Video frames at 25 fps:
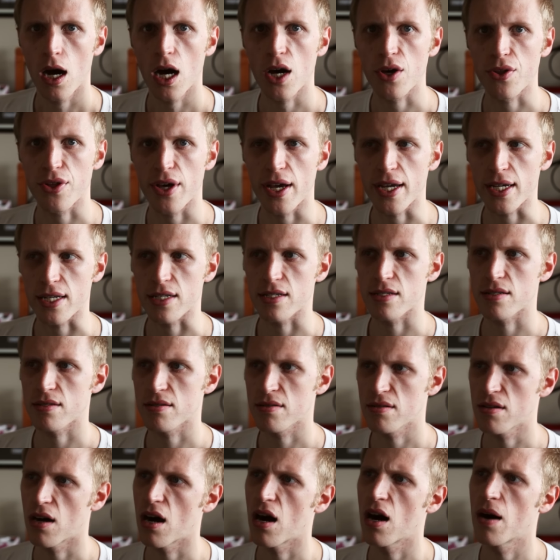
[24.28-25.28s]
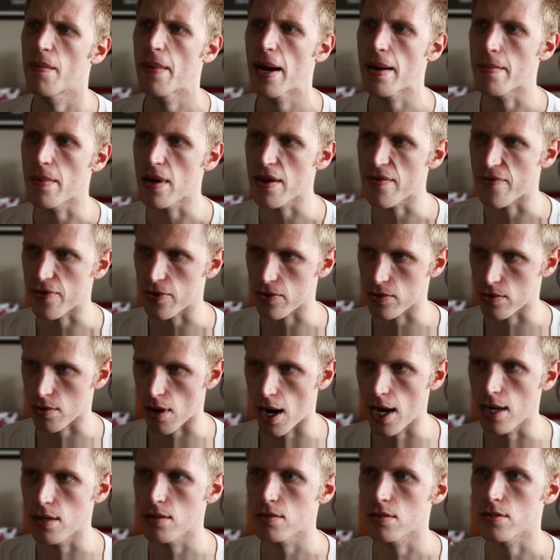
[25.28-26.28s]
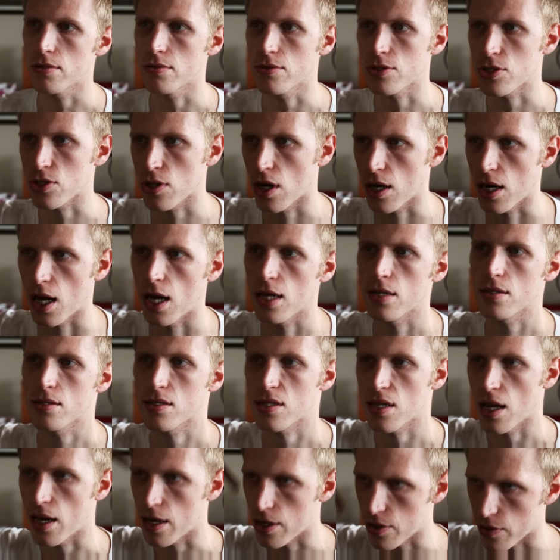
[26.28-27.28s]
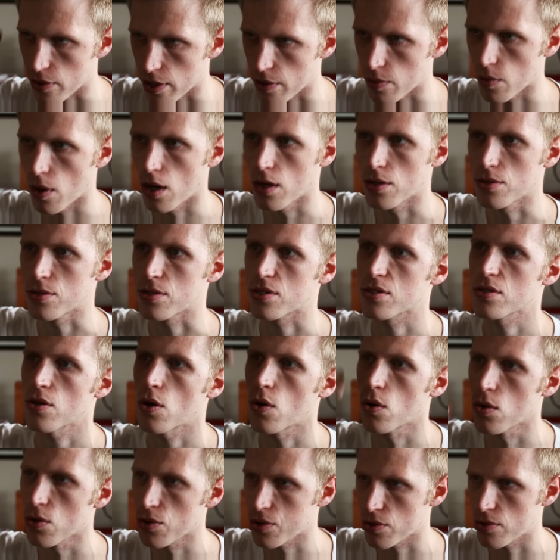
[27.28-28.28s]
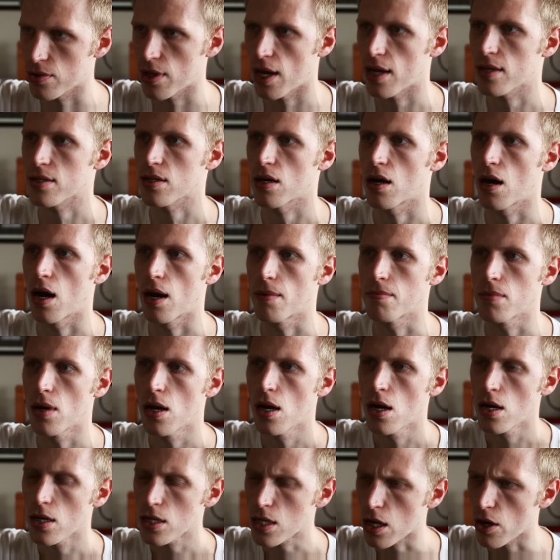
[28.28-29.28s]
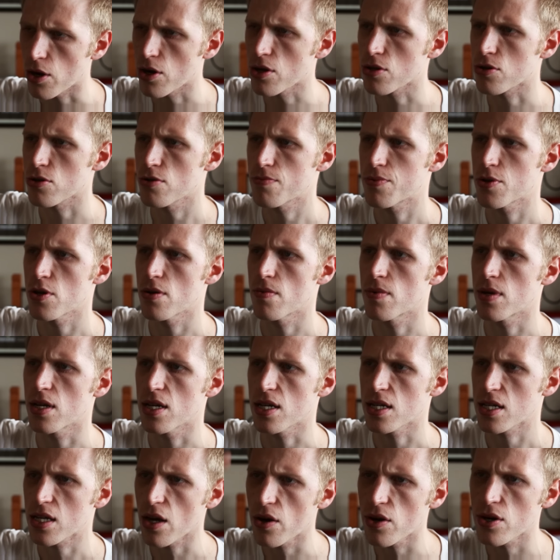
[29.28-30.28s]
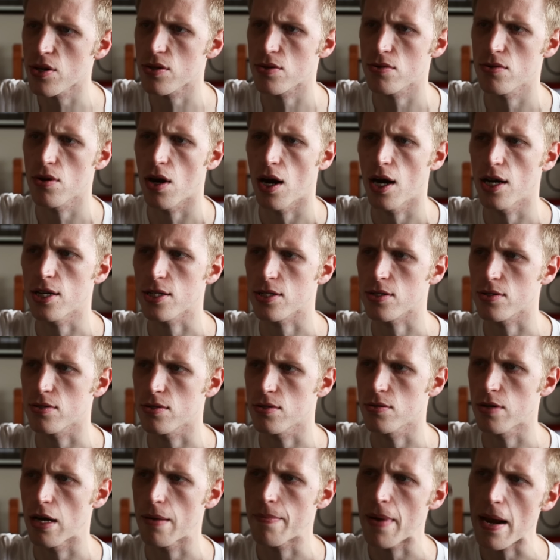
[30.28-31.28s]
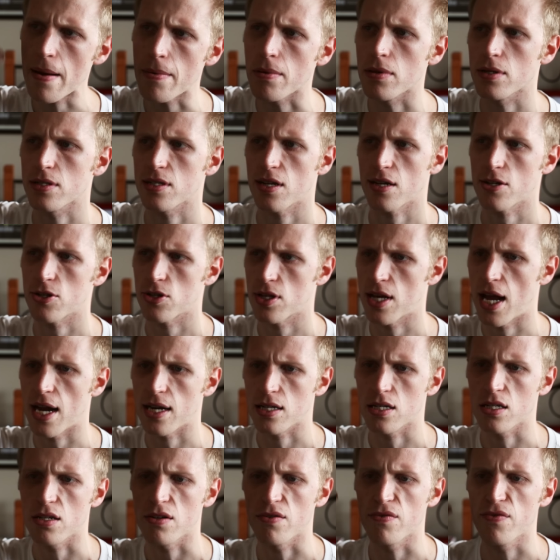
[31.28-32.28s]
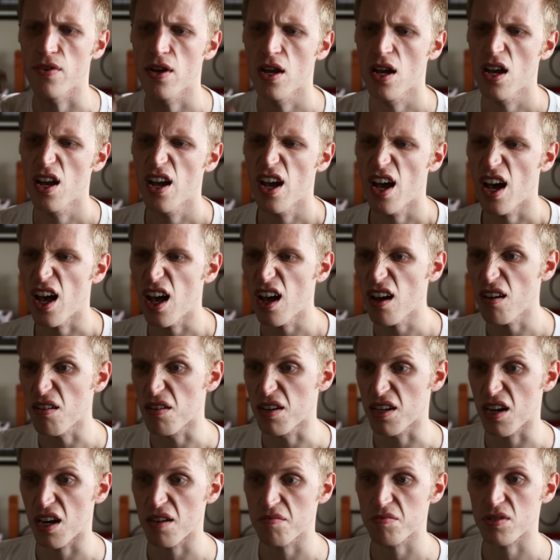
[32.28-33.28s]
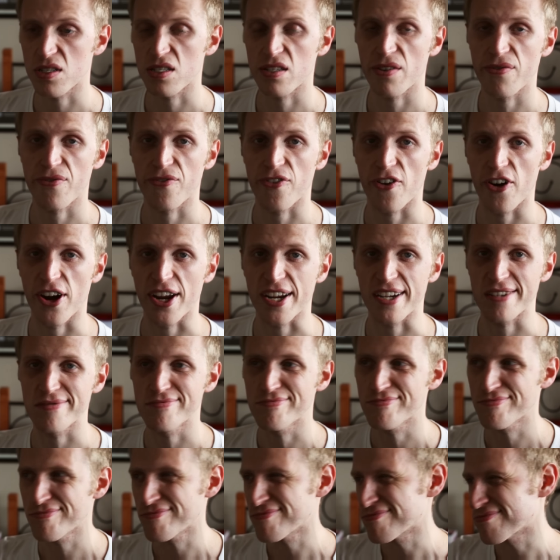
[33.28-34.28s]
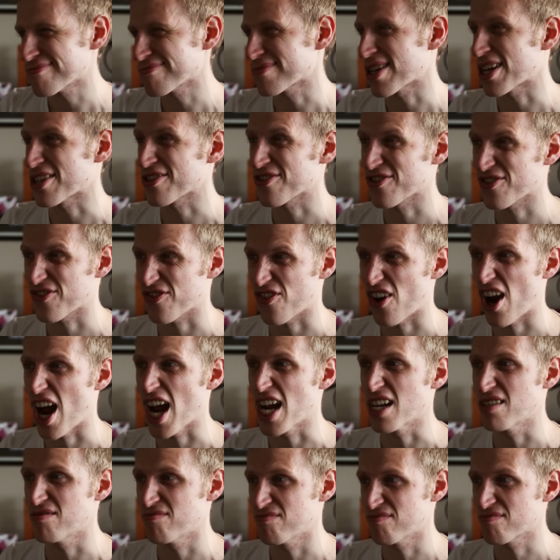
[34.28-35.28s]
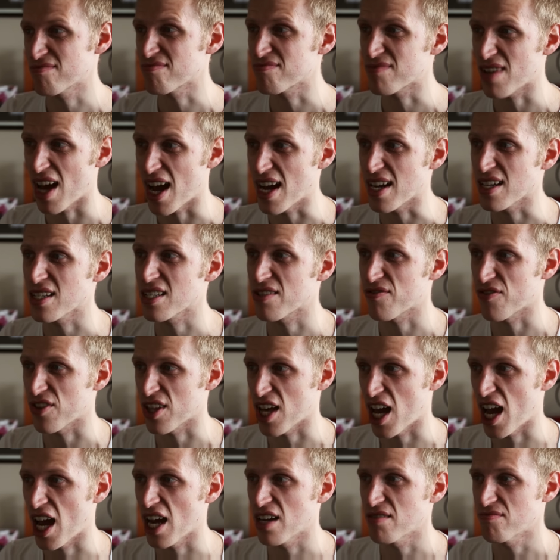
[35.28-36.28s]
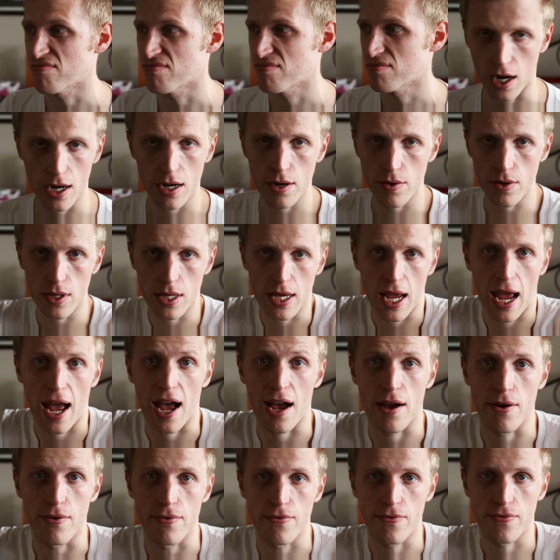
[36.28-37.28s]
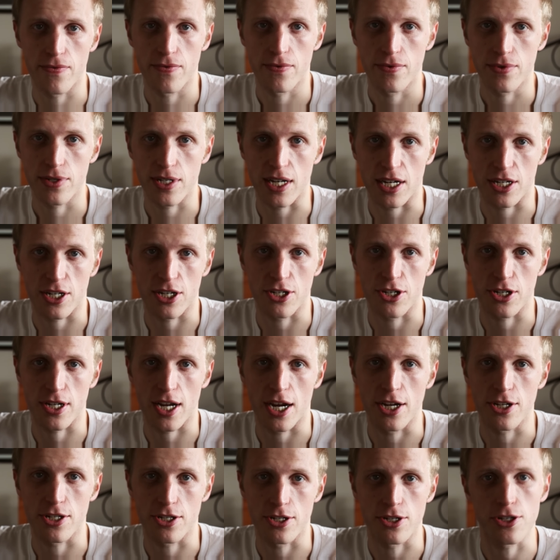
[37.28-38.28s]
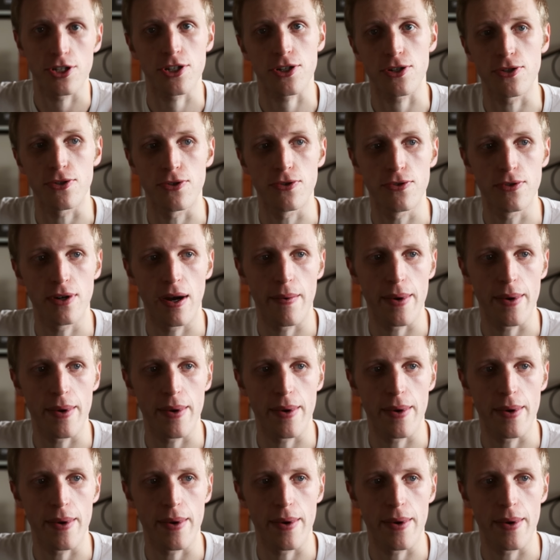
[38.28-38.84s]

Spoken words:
Oh, thanks. Oh, it made me feel great, who was trying to understand who he was all through that time, going through puberty, going through high school where people are sexually active. Oh, and I'm just a freak. That's great. Thanks for that. I didn't really have sex education in school.